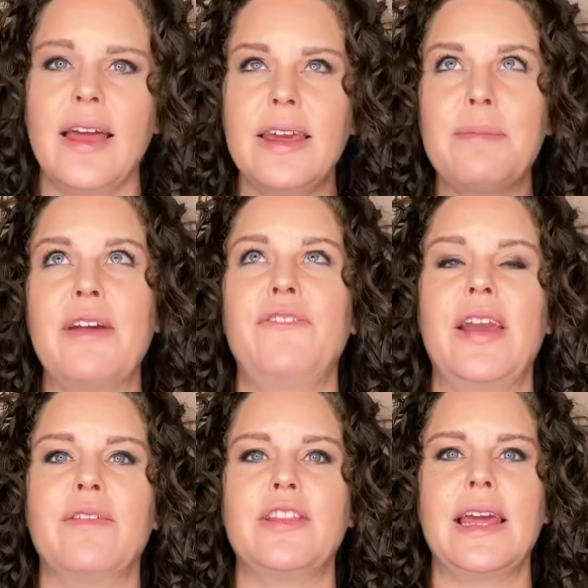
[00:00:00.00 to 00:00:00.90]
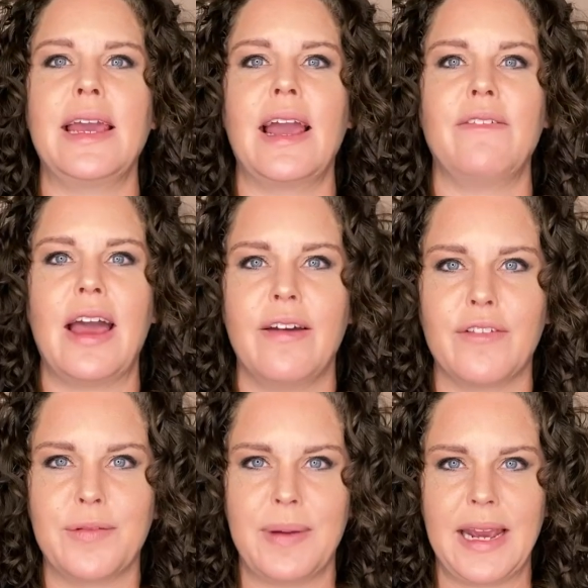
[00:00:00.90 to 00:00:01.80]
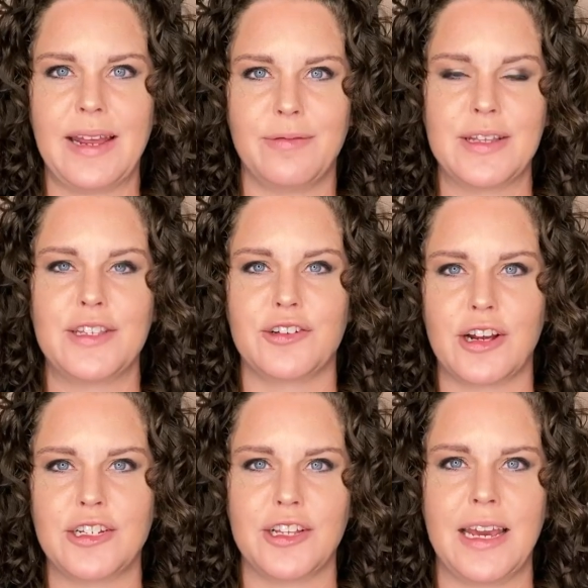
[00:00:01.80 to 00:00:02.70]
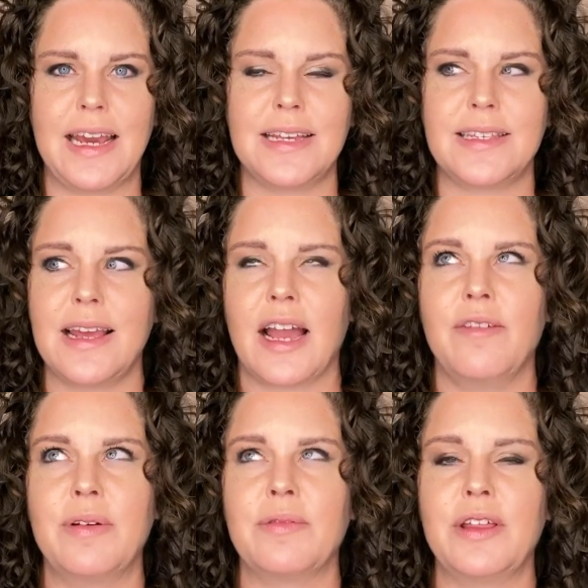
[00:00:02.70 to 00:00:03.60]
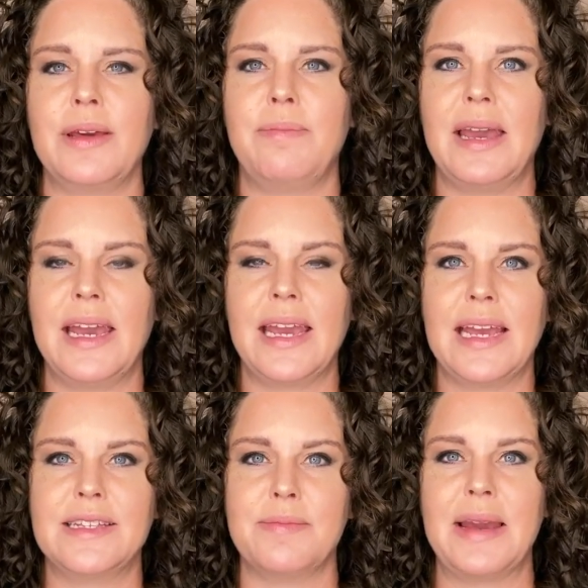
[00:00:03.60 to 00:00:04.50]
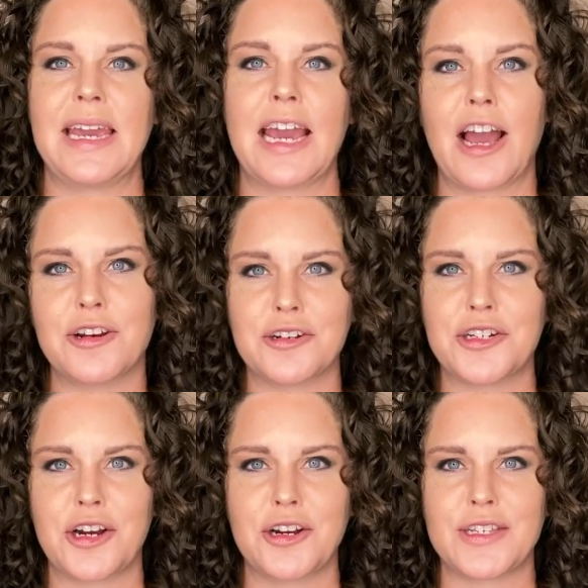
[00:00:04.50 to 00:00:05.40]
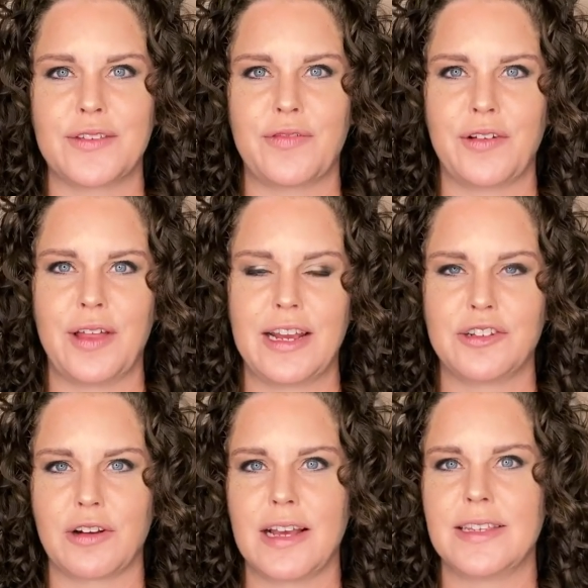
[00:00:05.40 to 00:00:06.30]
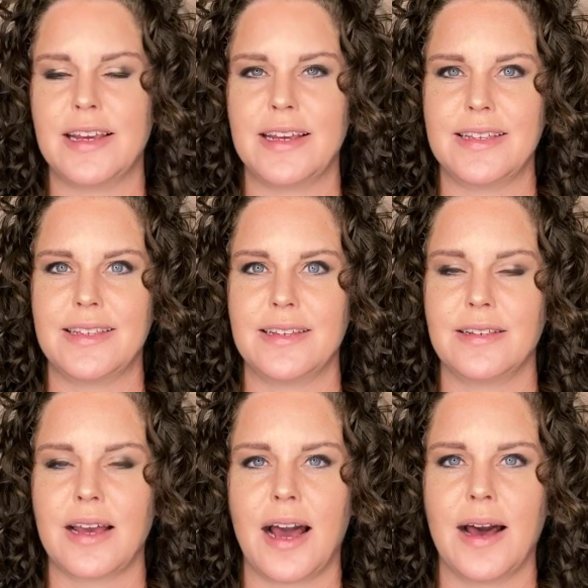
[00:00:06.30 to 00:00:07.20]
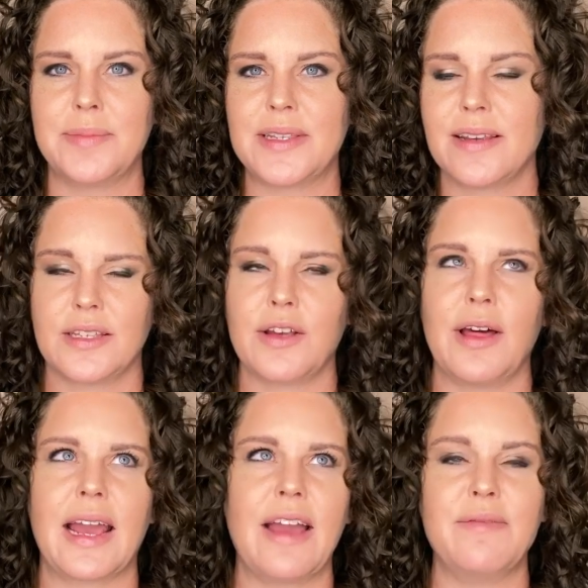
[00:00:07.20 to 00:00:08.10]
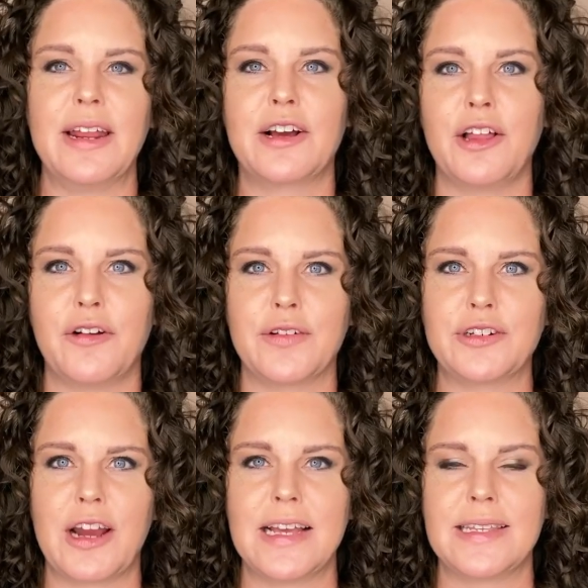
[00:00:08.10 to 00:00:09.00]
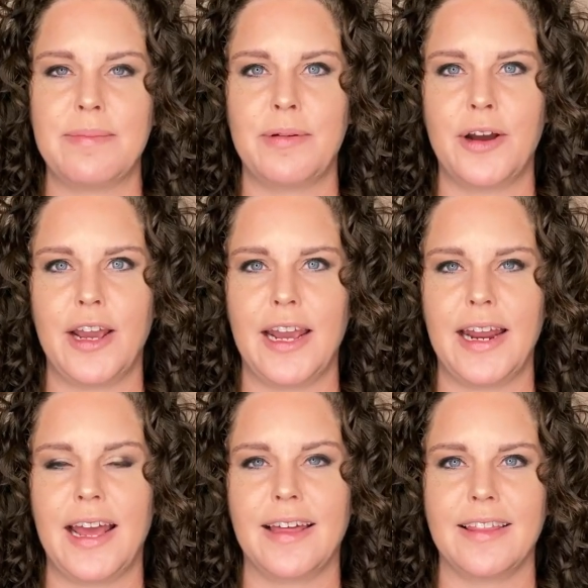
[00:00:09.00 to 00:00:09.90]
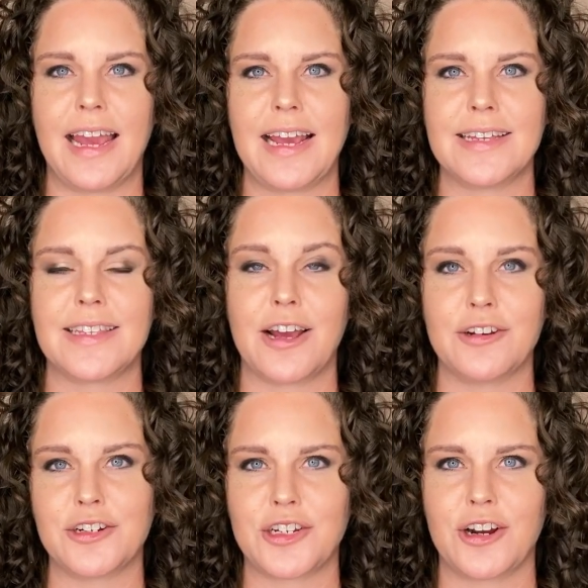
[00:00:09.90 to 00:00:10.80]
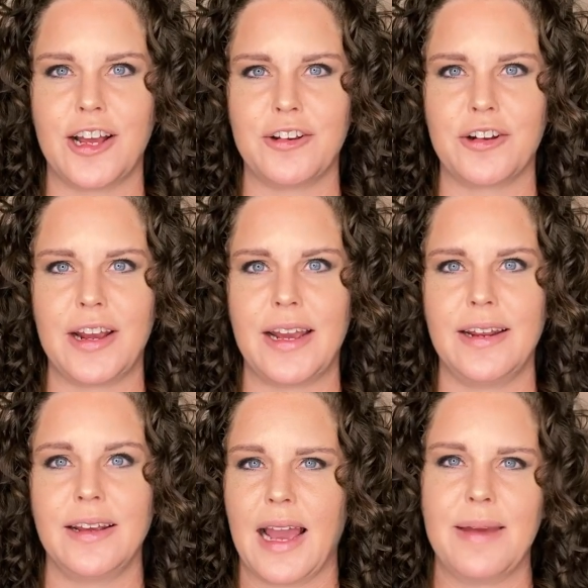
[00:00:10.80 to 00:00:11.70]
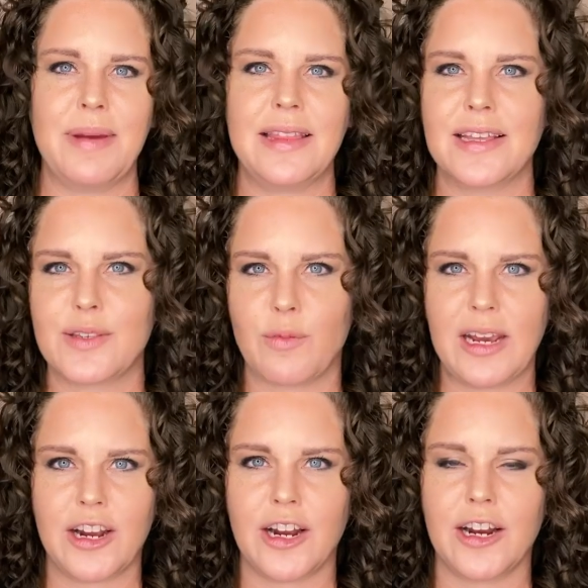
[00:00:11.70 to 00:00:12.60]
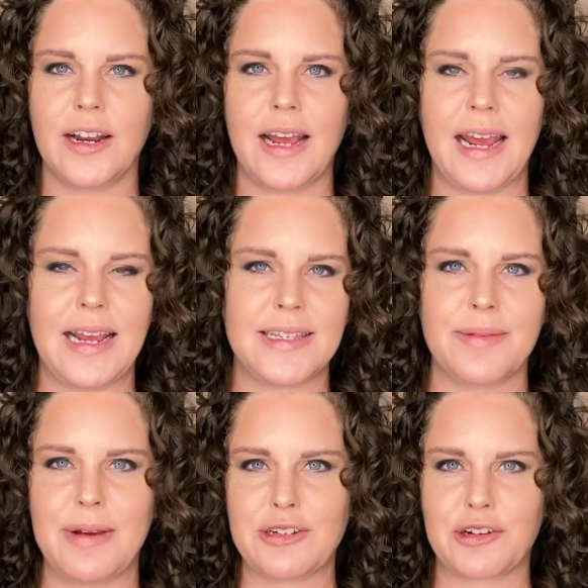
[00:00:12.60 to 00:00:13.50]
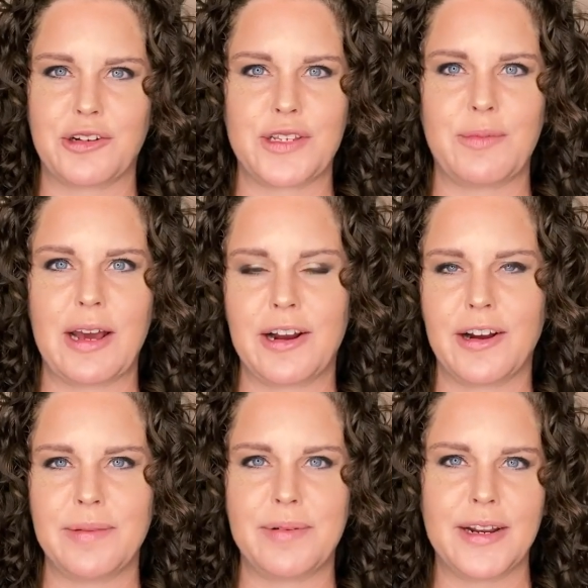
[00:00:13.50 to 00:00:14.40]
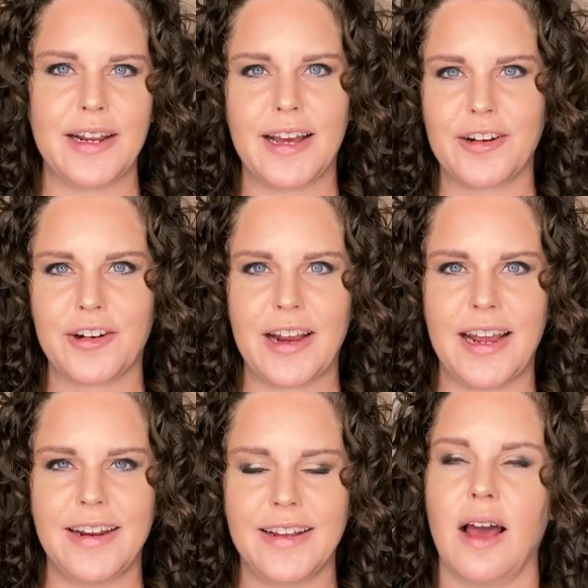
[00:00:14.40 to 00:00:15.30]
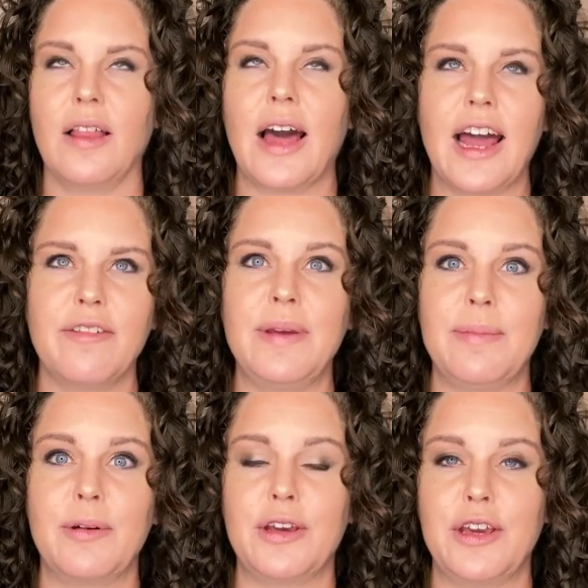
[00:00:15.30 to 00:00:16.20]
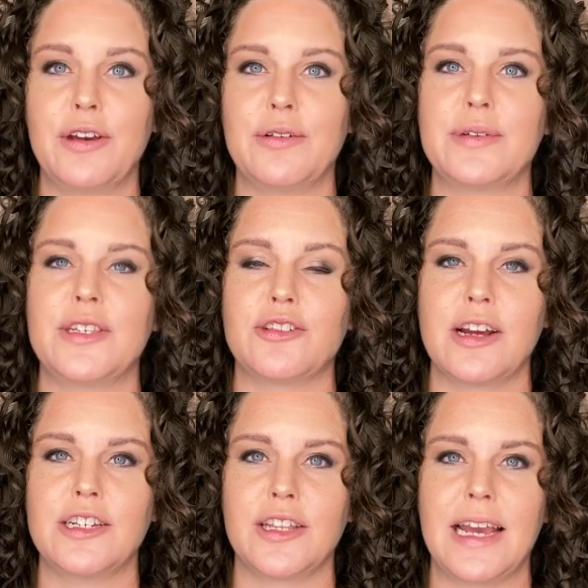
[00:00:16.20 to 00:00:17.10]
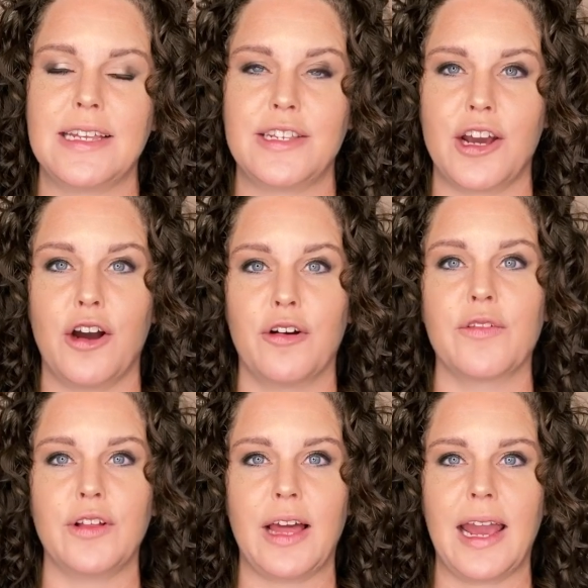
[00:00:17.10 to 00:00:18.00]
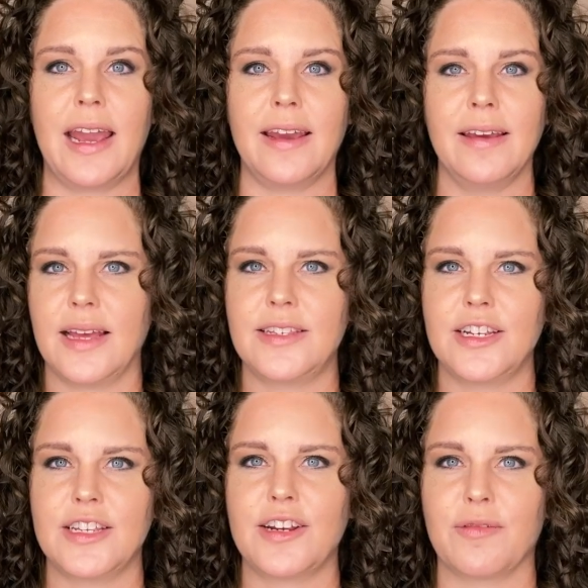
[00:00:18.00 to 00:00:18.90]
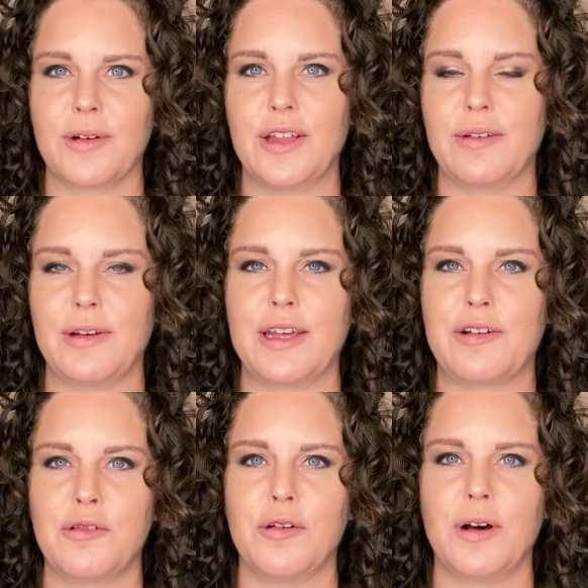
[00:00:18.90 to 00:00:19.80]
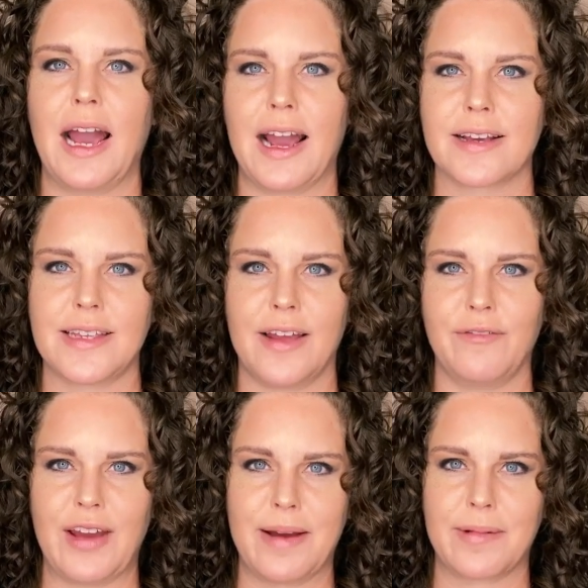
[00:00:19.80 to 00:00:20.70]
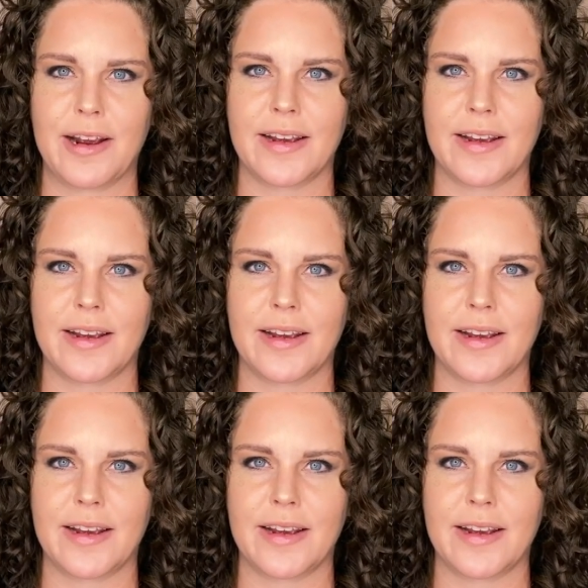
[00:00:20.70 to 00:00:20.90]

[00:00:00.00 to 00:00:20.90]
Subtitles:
think my favorite thing I've ever made with stretch lace, I've been really big into making undershirts for like dresses and tops. So like I made a clover dress and put a lace undershirt under it. I made this weird asymmetrical sweater and put it under it. A lot of people use stretch lace to overlay. It's just a really, really cool accent fabric.